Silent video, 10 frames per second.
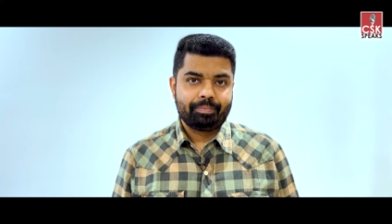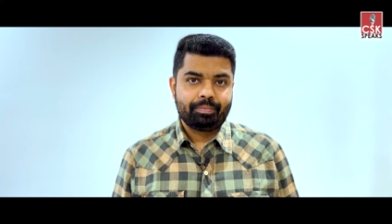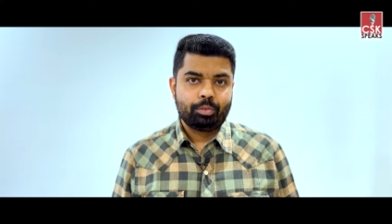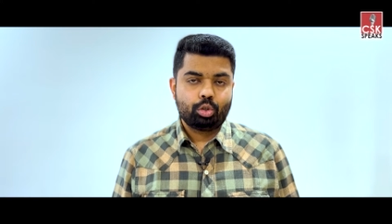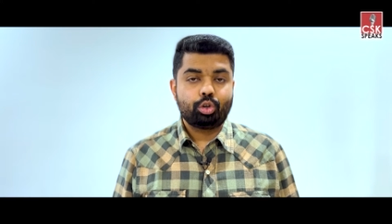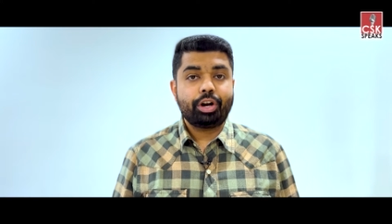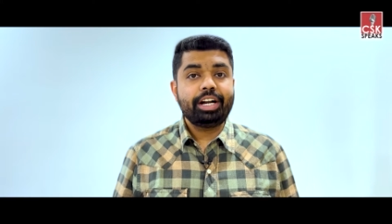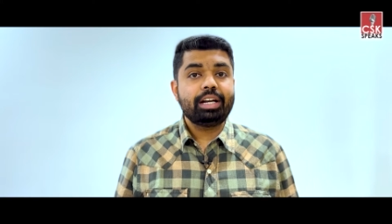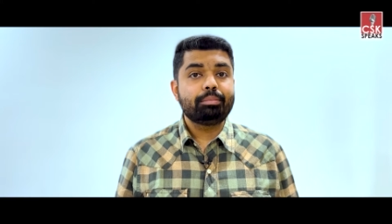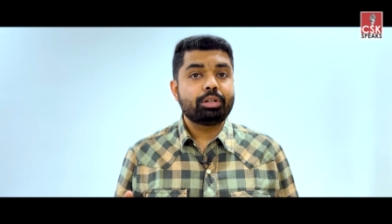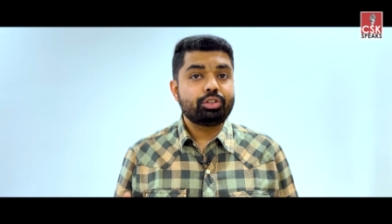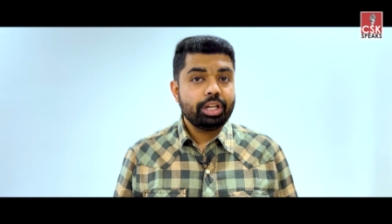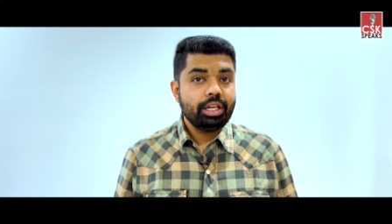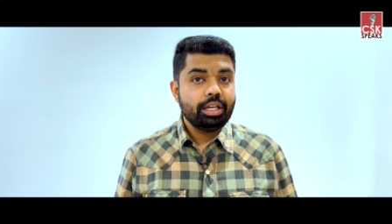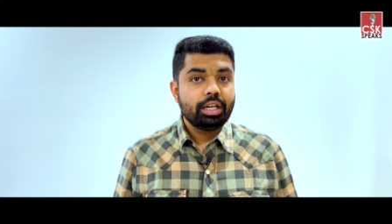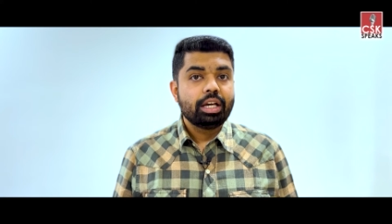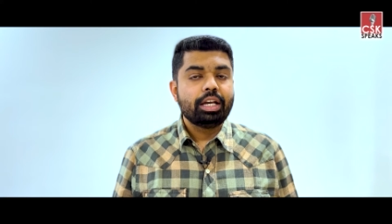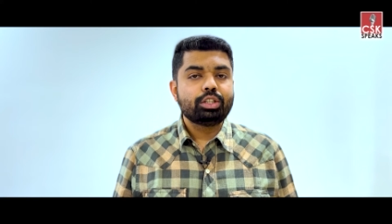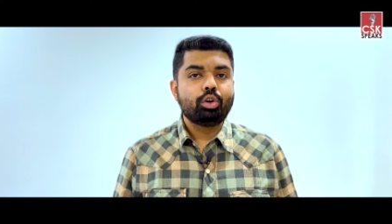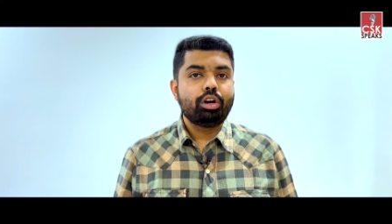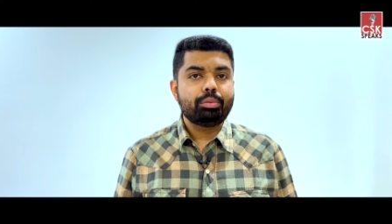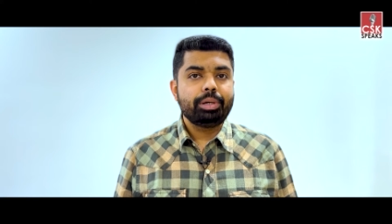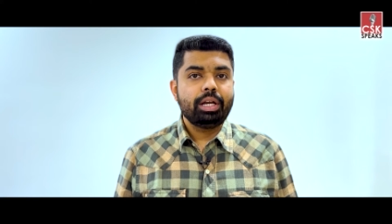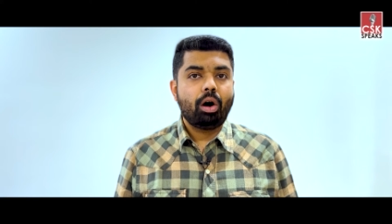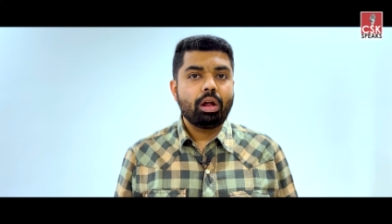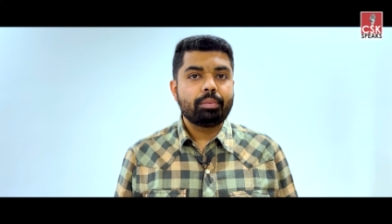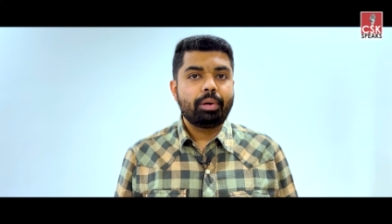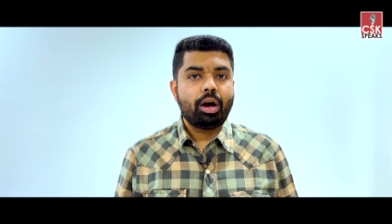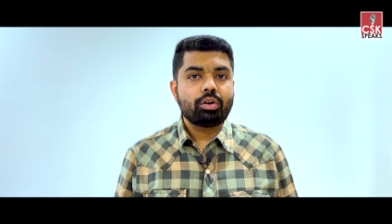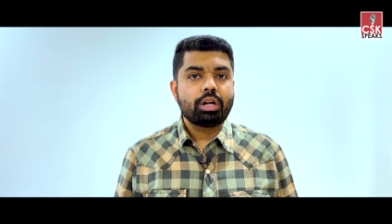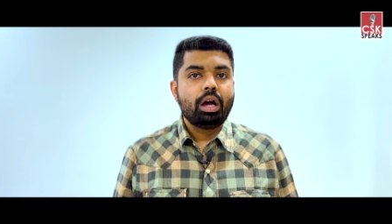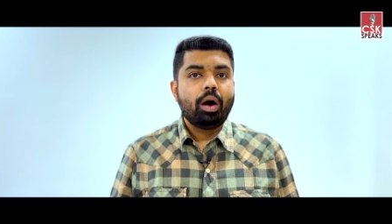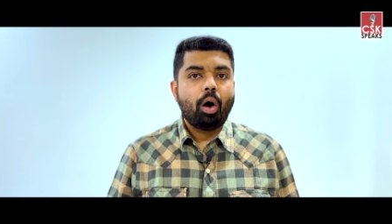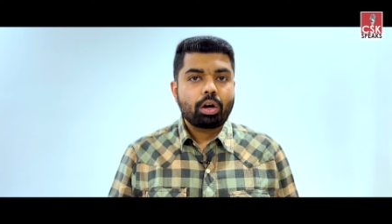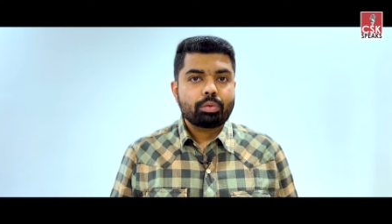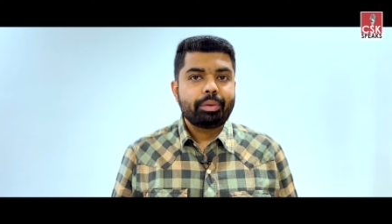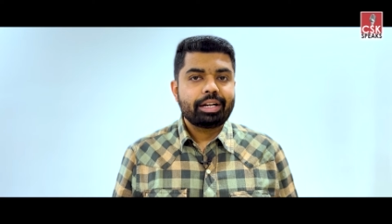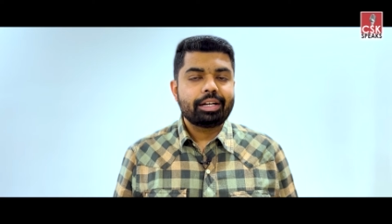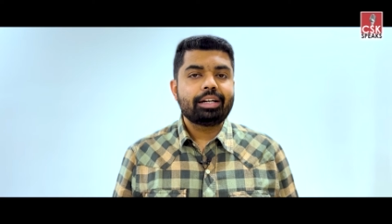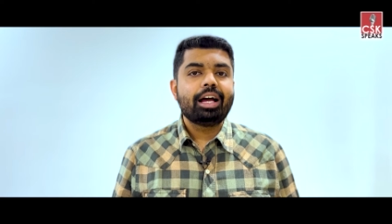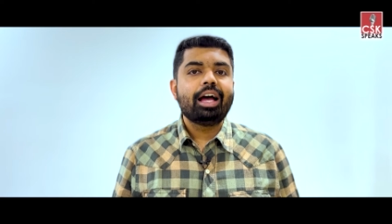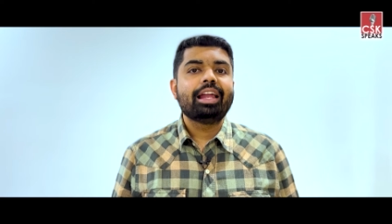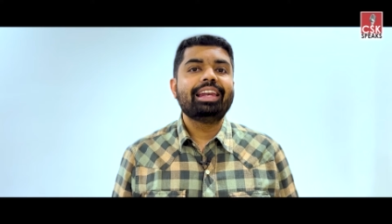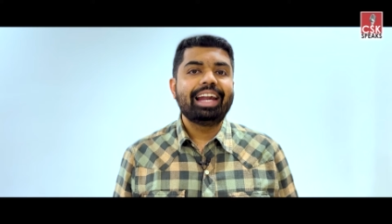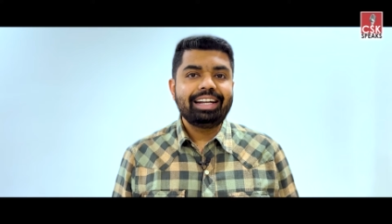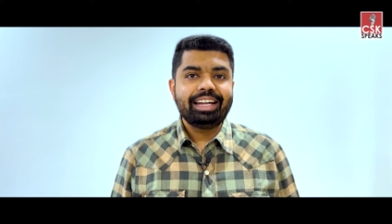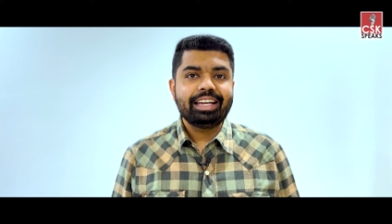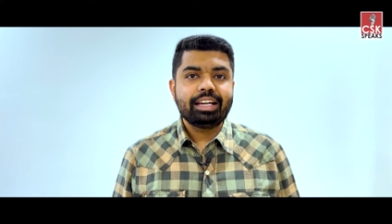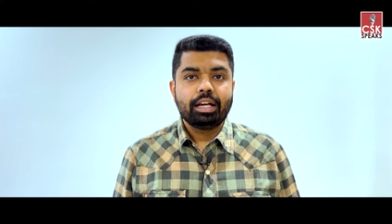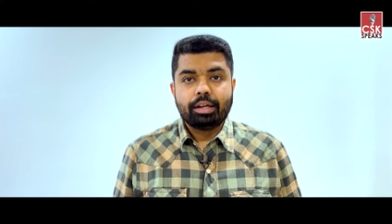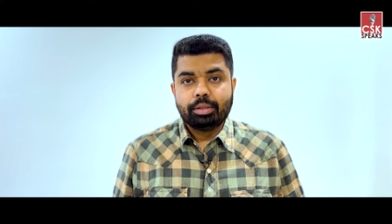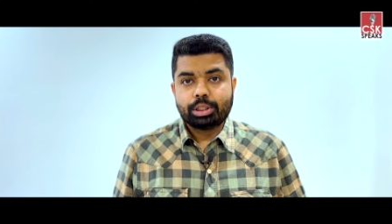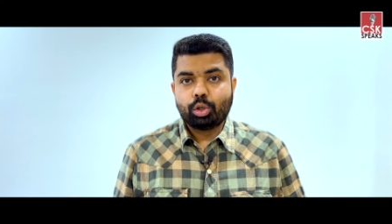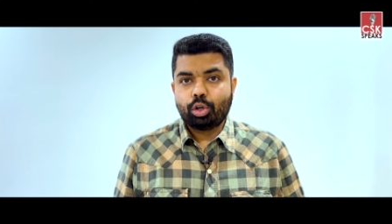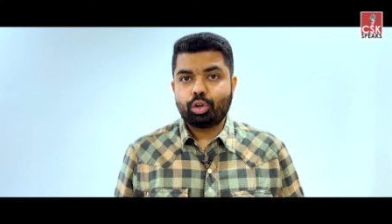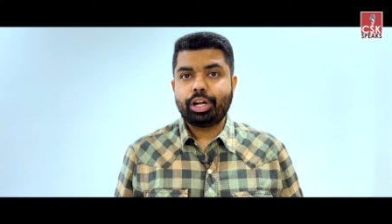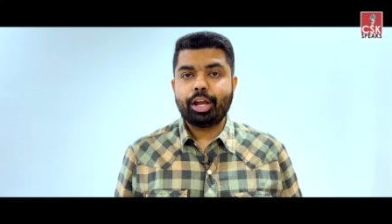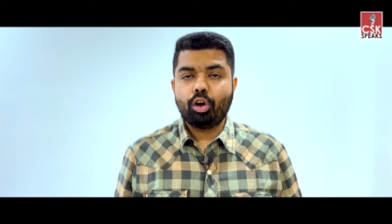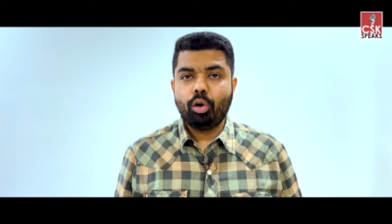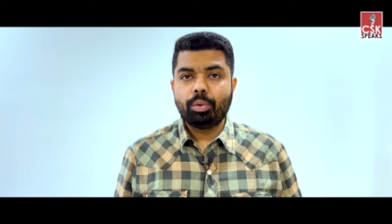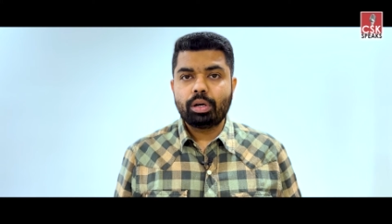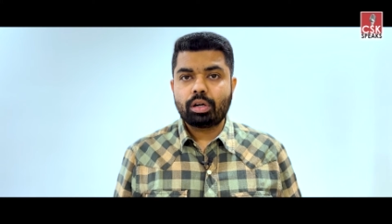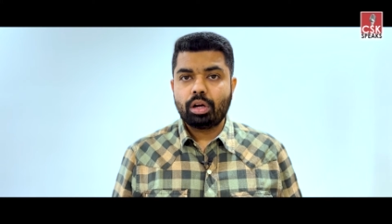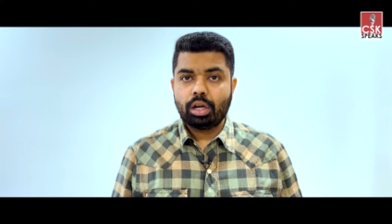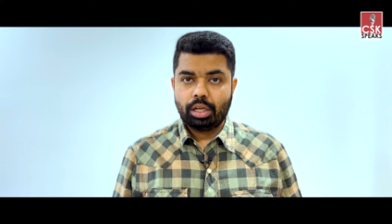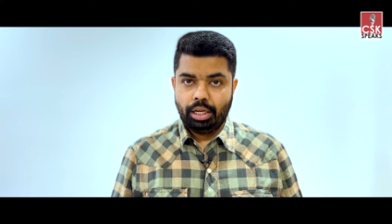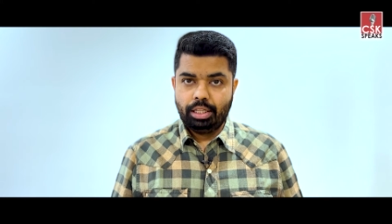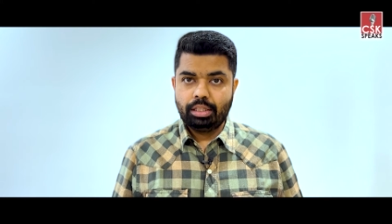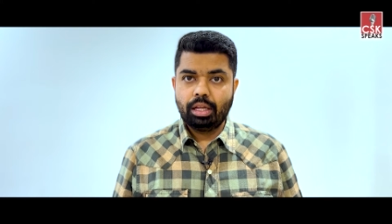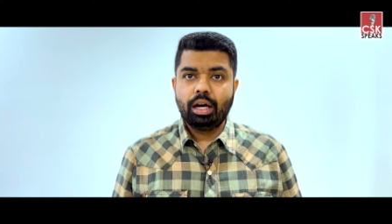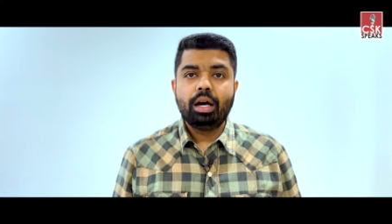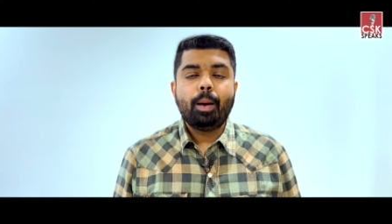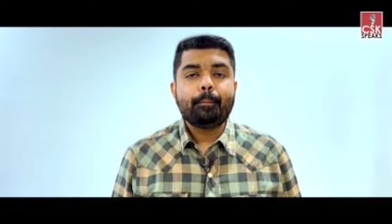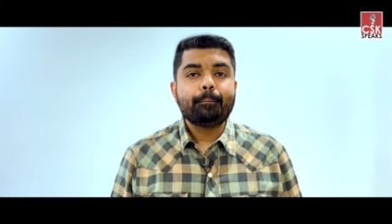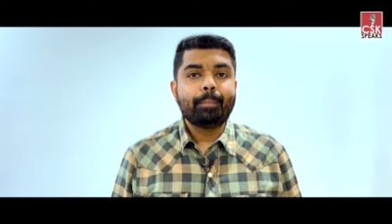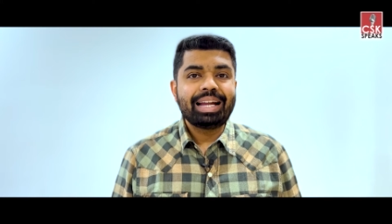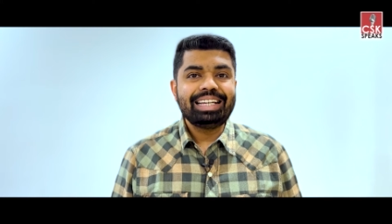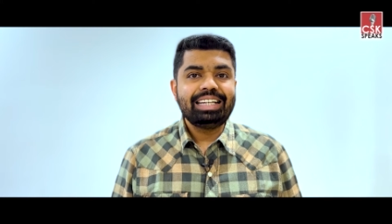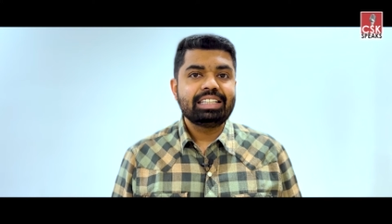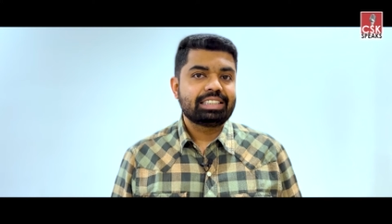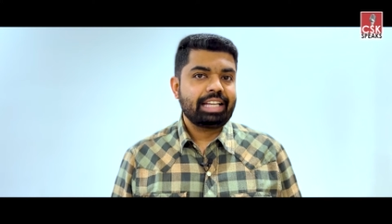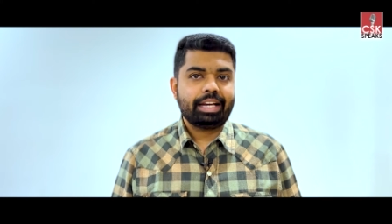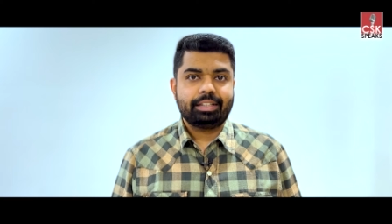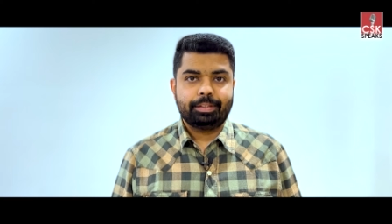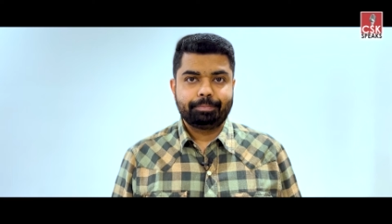So trend number 3 is going to be all about automated lending, which is going to take over in the money sector.